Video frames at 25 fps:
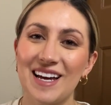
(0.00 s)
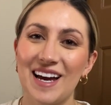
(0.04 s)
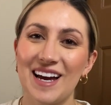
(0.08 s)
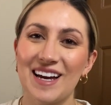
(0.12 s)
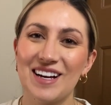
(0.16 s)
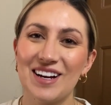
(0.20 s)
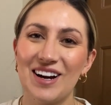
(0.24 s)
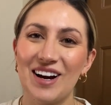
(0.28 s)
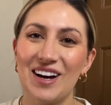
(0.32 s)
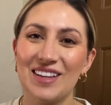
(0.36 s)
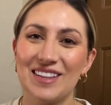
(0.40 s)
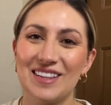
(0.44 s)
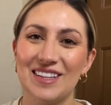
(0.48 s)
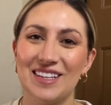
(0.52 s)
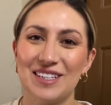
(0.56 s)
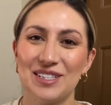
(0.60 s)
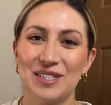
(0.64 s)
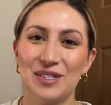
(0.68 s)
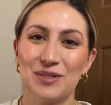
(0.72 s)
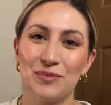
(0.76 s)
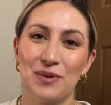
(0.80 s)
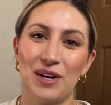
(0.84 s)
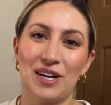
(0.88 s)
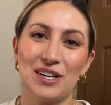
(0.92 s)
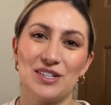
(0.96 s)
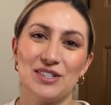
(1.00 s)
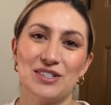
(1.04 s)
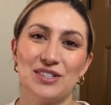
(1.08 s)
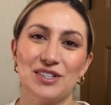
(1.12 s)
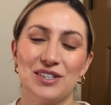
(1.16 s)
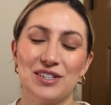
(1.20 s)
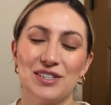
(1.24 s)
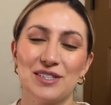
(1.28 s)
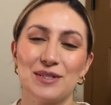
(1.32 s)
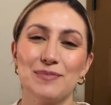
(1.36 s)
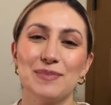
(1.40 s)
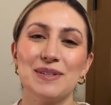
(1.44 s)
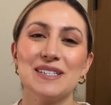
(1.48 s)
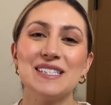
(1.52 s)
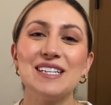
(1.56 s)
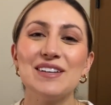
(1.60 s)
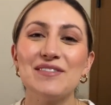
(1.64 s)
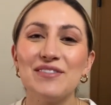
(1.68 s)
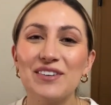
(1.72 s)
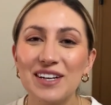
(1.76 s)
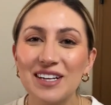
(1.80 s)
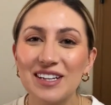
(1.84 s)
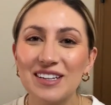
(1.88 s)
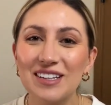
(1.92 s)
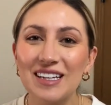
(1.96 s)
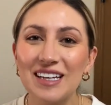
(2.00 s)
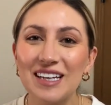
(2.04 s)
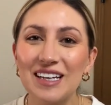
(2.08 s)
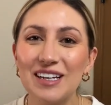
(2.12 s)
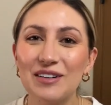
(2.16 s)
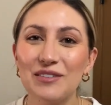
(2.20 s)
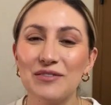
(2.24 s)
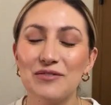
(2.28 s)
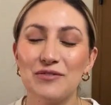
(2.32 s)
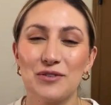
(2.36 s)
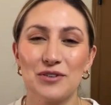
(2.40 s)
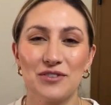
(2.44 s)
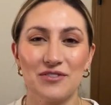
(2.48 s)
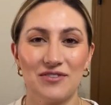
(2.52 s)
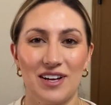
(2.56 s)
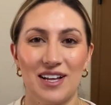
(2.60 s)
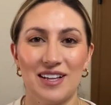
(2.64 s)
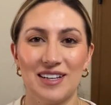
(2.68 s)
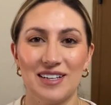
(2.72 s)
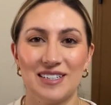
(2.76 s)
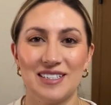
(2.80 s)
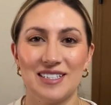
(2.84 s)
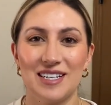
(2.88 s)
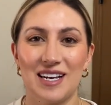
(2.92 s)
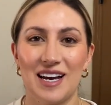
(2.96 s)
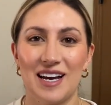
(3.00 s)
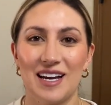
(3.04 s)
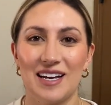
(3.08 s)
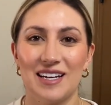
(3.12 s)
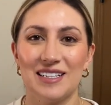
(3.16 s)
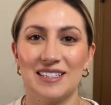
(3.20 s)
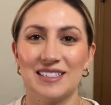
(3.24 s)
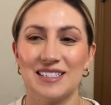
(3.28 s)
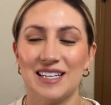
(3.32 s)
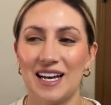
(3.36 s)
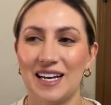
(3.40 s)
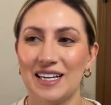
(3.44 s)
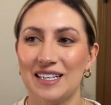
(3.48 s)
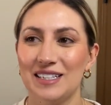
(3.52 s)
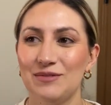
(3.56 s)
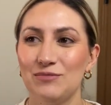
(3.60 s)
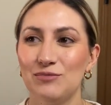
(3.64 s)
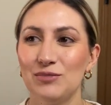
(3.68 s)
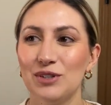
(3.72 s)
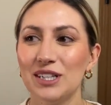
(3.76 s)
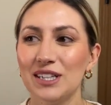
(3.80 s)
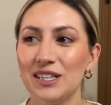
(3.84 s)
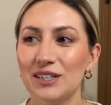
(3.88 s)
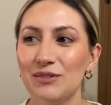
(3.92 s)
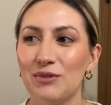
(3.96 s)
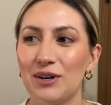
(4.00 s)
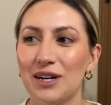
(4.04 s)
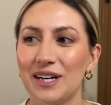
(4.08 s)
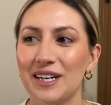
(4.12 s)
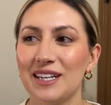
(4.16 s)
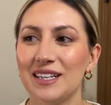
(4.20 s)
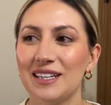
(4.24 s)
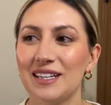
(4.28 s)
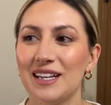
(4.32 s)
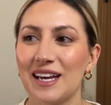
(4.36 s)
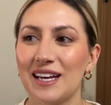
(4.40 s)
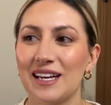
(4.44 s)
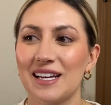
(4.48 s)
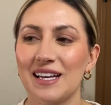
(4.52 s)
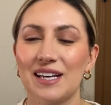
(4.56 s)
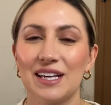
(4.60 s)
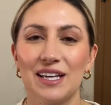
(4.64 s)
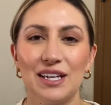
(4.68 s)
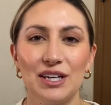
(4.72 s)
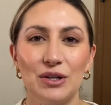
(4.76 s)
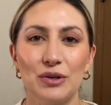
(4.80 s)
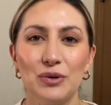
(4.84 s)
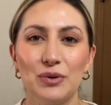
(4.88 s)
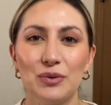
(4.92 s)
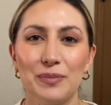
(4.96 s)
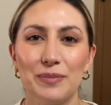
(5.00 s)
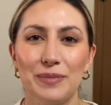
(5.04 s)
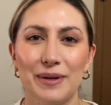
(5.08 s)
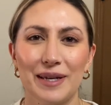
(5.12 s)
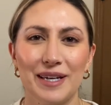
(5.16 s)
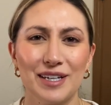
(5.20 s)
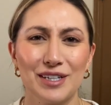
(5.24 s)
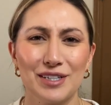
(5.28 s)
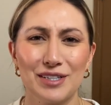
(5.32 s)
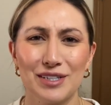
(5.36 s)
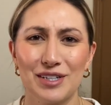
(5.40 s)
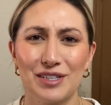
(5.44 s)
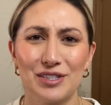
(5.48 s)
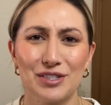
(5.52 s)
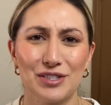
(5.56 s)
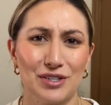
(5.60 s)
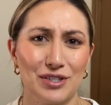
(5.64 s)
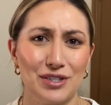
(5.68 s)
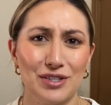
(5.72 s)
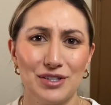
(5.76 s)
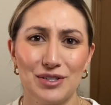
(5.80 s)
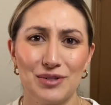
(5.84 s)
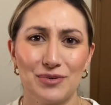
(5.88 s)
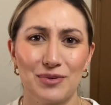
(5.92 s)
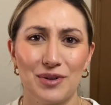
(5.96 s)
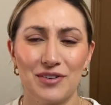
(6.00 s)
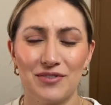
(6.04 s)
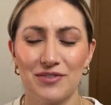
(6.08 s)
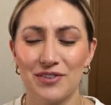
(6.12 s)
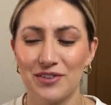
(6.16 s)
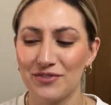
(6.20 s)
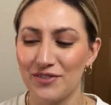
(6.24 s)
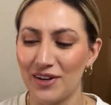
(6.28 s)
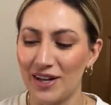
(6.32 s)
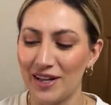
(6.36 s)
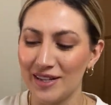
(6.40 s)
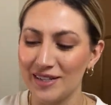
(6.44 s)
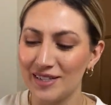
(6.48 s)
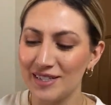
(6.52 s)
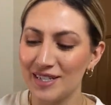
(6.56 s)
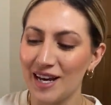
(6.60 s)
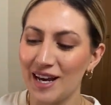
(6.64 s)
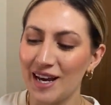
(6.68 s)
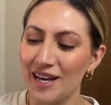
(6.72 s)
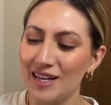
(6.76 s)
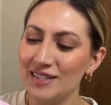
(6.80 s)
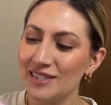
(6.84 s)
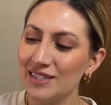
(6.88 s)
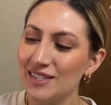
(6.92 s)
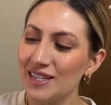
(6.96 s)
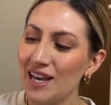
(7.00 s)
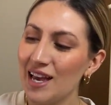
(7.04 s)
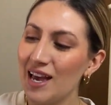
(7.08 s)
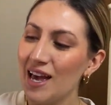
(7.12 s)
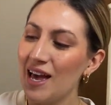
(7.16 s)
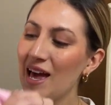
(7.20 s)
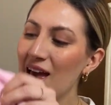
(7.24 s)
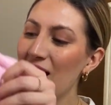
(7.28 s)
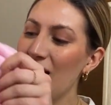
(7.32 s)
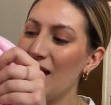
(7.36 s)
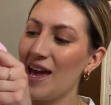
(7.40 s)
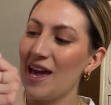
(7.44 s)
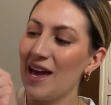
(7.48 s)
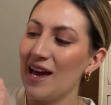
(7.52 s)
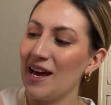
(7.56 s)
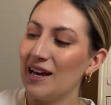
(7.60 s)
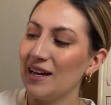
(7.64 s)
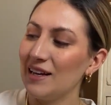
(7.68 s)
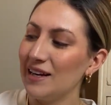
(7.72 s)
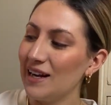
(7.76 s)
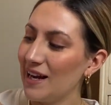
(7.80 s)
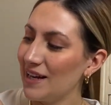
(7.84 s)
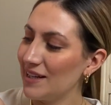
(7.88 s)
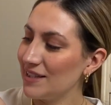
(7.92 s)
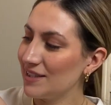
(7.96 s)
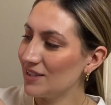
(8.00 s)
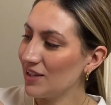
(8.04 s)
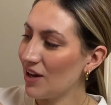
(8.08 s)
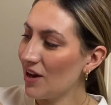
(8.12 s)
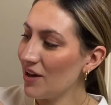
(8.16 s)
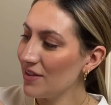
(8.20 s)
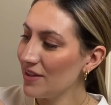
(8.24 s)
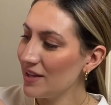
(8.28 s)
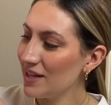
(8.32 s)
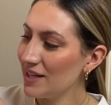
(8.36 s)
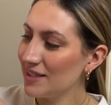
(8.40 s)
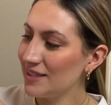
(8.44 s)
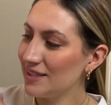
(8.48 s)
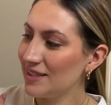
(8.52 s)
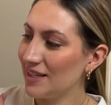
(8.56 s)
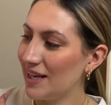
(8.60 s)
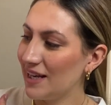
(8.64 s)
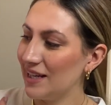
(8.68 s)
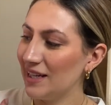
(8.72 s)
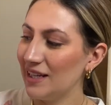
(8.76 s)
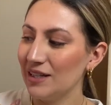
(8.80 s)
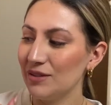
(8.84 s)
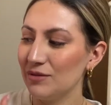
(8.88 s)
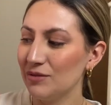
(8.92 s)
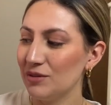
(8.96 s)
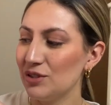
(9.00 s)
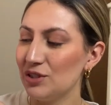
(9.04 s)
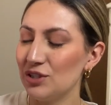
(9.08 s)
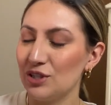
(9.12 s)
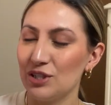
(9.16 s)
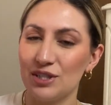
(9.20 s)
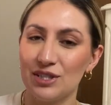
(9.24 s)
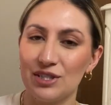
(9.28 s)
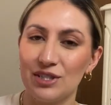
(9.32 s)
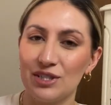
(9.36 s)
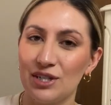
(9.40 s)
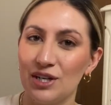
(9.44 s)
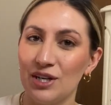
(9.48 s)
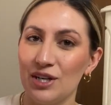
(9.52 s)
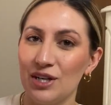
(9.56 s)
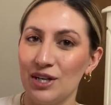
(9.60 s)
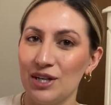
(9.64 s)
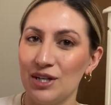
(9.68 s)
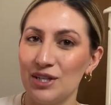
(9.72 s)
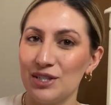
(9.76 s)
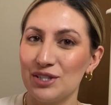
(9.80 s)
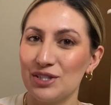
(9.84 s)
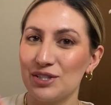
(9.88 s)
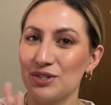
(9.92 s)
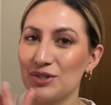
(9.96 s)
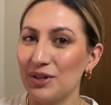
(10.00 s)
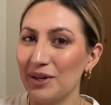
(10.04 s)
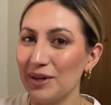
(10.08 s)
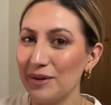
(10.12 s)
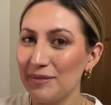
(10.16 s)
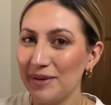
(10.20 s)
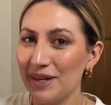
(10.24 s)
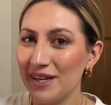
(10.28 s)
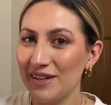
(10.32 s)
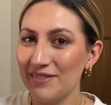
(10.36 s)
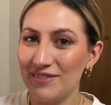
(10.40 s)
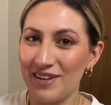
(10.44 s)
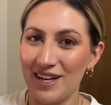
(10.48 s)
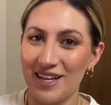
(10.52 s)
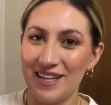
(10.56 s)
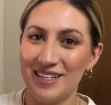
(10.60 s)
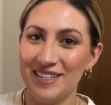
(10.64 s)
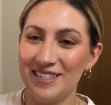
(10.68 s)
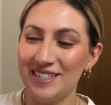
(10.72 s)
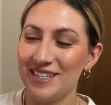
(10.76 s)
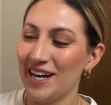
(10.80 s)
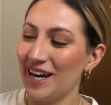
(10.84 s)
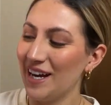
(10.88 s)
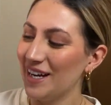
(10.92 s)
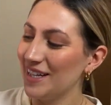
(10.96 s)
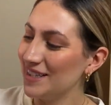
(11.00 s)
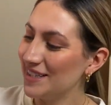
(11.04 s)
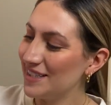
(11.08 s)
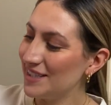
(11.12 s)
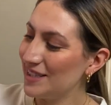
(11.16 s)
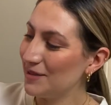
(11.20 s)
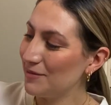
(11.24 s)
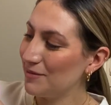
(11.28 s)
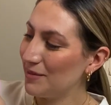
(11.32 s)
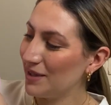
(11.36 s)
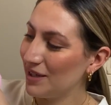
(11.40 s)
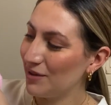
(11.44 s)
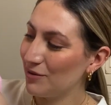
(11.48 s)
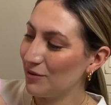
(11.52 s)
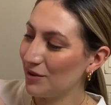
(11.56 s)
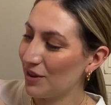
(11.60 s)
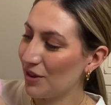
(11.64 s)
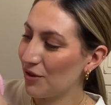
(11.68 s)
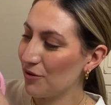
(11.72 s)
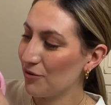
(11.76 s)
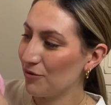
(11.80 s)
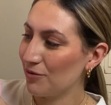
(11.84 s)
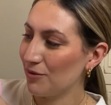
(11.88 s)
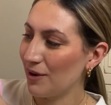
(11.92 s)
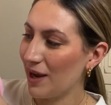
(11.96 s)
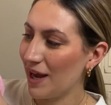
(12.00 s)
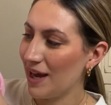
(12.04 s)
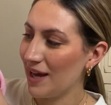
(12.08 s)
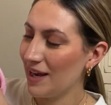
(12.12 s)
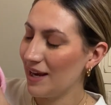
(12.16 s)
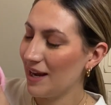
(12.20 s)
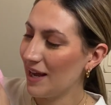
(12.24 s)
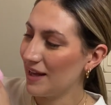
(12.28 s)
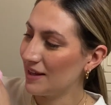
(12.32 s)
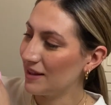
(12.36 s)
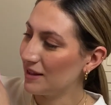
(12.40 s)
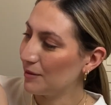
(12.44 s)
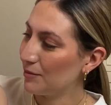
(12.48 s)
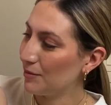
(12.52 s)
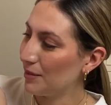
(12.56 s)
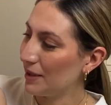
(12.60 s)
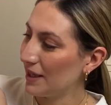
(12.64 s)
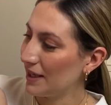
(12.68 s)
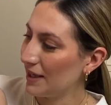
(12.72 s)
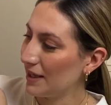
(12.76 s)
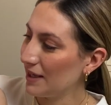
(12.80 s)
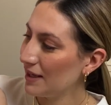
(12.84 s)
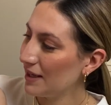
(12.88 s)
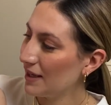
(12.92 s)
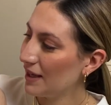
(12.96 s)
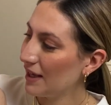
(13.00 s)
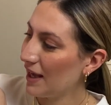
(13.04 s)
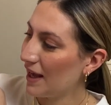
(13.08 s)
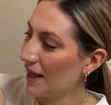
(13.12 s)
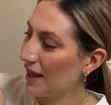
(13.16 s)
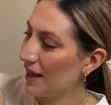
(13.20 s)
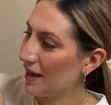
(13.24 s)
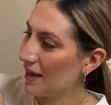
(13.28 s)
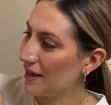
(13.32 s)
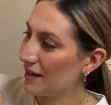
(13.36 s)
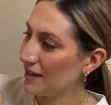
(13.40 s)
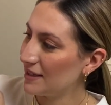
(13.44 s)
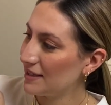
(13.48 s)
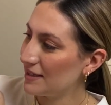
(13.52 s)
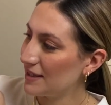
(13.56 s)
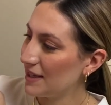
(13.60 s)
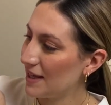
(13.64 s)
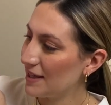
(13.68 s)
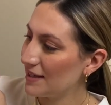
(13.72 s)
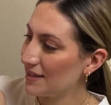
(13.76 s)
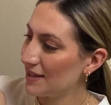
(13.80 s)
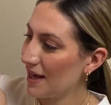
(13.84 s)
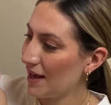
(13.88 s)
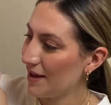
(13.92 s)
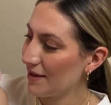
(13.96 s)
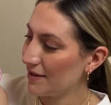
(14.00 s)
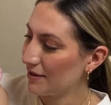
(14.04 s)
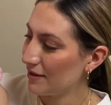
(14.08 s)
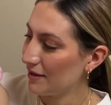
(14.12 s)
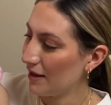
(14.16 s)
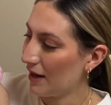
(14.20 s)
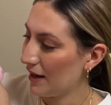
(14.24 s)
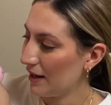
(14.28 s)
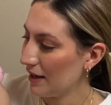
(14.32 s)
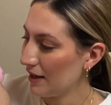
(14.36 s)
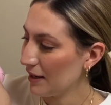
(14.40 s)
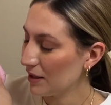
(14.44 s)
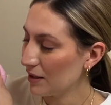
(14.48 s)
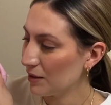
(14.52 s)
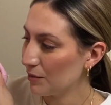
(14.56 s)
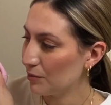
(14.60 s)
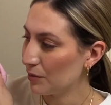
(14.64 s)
I got this sweatshirt specifically for Valentine's. I really wanted like a cute pink shirt to wear for Valentine's, and I saw this and it was just screaming Valentine's to me with the red and the pink, and it says Athletic